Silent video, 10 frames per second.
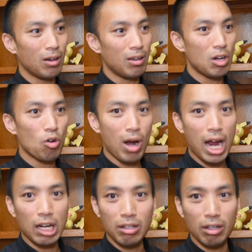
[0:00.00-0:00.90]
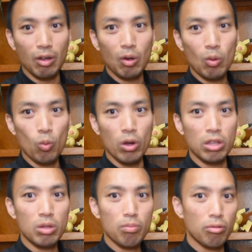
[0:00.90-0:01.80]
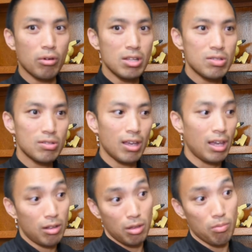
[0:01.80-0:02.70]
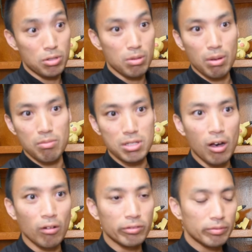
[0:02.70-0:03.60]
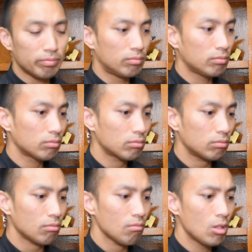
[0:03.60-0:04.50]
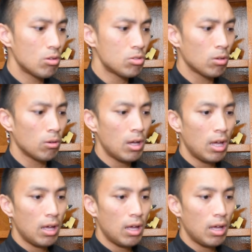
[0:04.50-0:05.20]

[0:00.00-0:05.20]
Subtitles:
interacting with priests and the bishop himself. So